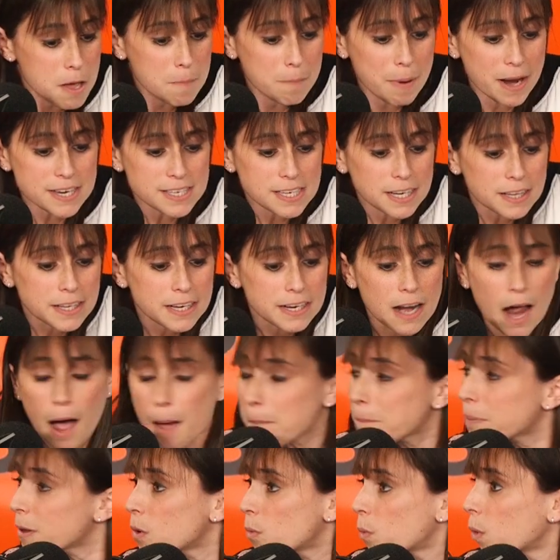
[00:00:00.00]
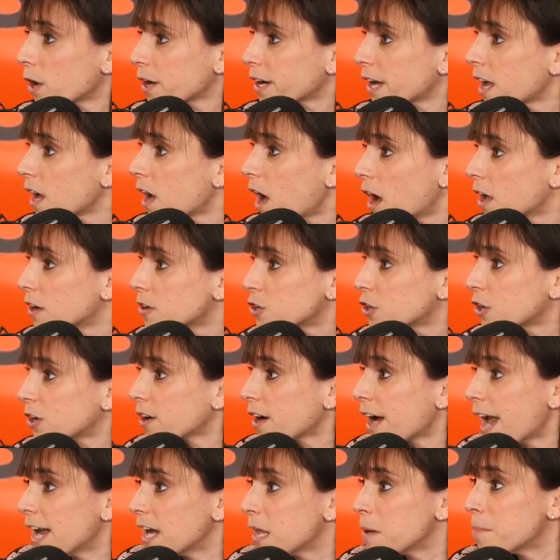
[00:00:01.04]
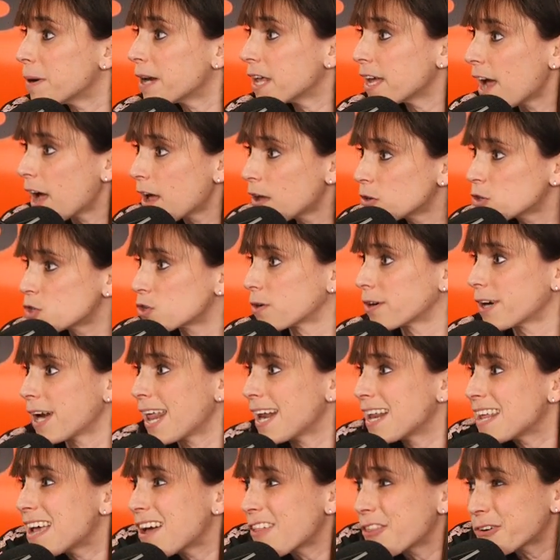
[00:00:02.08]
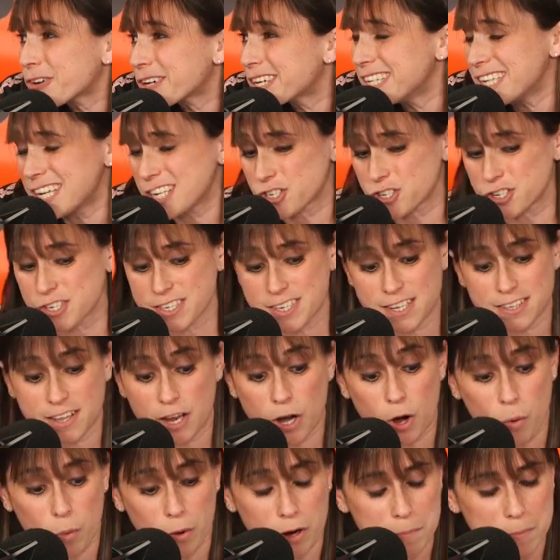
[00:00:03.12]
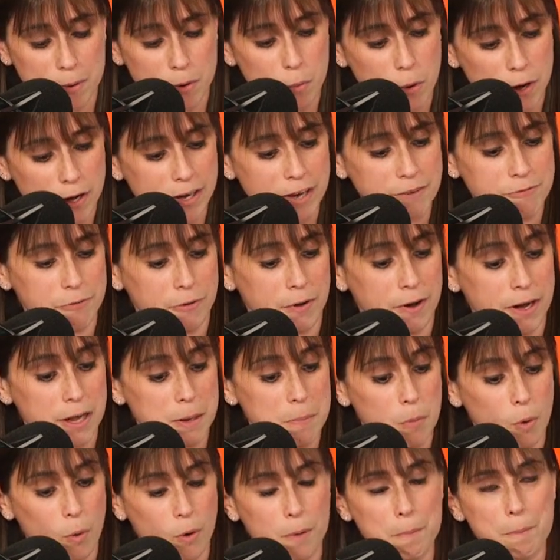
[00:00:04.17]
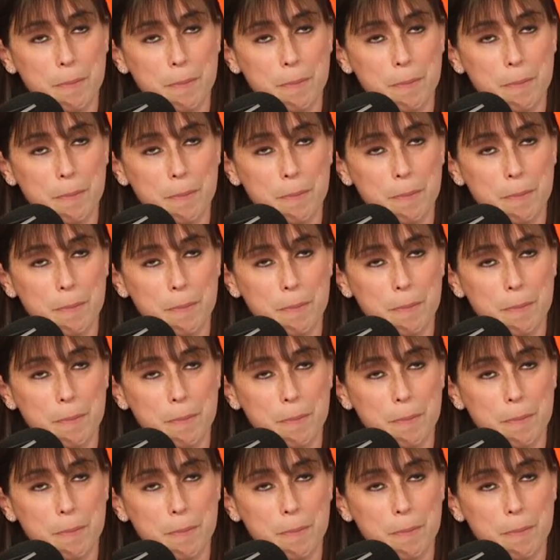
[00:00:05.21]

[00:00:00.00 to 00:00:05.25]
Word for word: basically not be working under anybody else or in any other conditions that they don't want to be working for anymore.